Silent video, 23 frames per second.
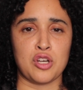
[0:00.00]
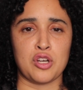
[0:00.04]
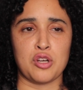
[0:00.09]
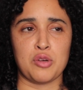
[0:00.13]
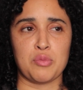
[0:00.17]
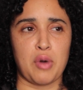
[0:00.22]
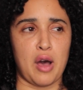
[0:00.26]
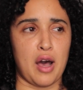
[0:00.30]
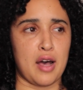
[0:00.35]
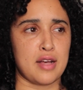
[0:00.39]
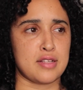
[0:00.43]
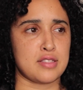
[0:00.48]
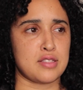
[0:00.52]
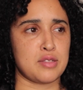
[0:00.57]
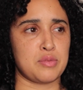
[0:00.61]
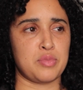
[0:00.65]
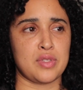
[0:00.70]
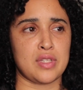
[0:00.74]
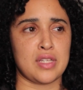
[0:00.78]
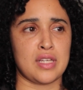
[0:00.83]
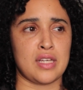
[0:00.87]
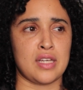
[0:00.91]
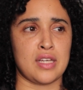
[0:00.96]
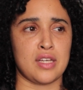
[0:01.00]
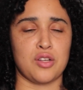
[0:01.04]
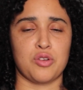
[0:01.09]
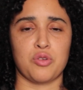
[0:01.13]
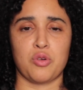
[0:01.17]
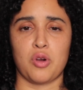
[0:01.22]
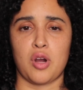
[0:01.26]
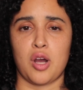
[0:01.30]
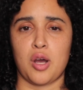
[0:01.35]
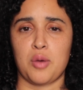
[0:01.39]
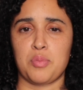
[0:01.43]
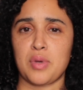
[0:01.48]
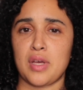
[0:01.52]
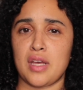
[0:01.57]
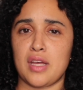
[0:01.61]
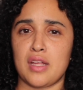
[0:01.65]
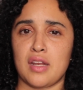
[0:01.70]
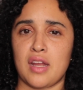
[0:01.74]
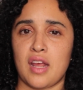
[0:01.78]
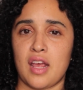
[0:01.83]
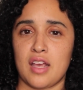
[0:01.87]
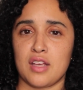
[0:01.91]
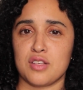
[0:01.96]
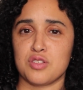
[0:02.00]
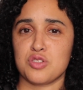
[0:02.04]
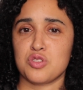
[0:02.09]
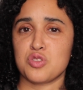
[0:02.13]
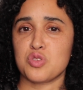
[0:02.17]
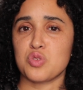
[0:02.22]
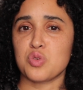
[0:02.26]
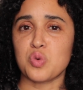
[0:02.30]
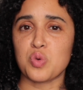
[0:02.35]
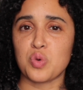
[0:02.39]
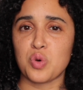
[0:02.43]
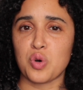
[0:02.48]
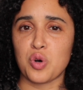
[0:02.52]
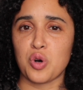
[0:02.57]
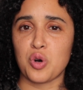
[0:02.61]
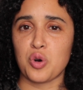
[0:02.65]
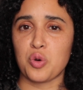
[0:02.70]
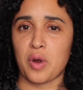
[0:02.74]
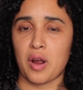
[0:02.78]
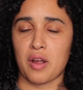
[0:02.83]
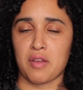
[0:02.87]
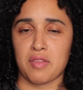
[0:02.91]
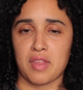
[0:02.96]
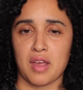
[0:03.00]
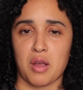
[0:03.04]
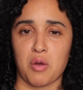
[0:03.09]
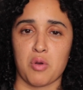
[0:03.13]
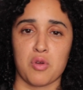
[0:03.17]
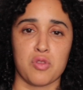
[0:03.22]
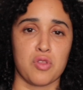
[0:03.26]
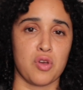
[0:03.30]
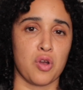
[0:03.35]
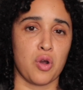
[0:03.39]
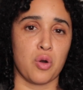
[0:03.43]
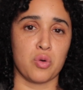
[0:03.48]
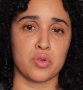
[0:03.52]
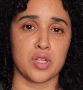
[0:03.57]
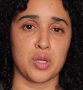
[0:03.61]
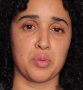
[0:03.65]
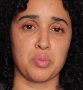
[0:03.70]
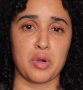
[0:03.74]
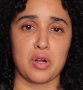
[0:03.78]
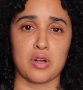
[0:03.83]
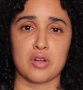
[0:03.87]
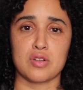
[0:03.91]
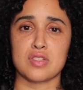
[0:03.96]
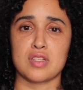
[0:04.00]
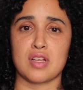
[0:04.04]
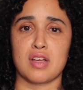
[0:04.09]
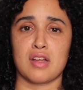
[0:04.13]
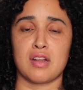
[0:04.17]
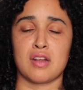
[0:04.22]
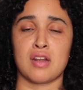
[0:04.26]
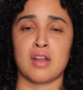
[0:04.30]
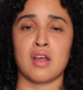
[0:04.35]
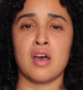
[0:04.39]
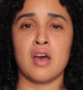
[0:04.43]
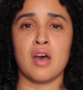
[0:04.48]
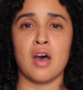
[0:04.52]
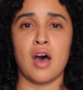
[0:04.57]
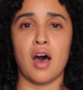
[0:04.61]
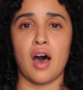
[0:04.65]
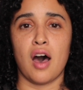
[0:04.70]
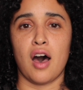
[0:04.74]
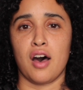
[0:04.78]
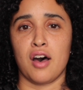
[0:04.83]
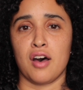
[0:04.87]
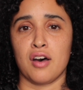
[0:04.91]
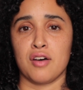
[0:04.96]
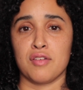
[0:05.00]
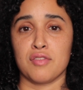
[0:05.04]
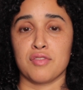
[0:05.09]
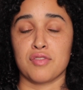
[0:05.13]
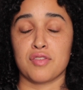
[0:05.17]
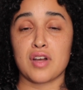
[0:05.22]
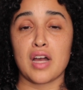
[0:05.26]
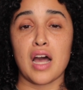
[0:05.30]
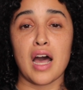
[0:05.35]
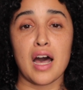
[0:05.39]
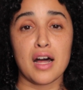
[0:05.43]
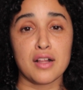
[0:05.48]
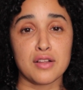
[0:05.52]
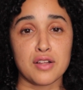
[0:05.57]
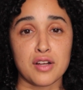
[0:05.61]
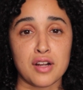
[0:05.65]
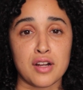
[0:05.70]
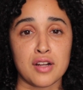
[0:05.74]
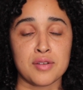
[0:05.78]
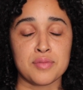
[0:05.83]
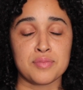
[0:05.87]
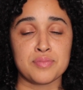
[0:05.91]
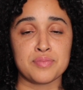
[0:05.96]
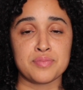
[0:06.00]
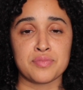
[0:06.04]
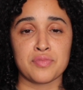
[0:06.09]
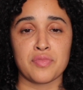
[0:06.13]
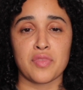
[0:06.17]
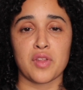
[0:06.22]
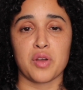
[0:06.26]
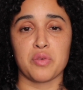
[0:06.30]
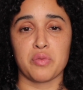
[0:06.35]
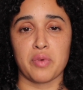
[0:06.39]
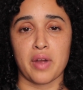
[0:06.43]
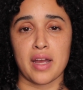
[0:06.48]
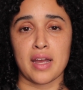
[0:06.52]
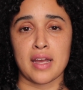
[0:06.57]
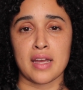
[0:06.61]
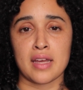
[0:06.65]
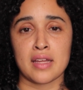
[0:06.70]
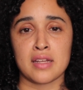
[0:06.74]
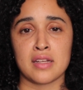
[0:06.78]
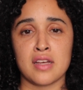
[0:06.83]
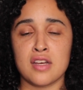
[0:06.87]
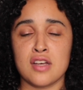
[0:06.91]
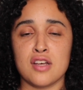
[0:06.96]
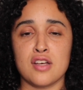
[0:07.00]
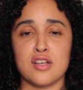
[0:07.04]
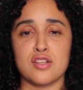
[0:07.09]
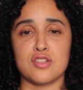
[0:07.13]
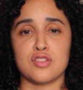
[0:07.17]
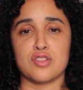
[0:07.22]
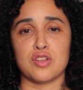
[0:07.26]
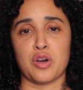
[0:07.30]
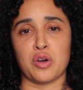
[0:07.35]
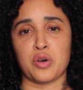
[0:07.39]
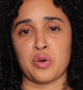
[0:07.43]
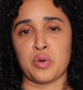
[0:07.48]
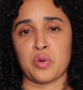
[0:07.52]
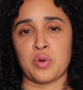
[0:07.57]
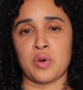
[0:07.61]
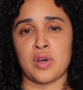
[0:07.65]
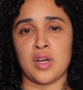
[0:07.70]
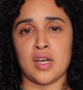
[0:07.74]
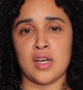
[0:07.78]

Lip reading: possibly grew up in a school where they were the only person of color, right? So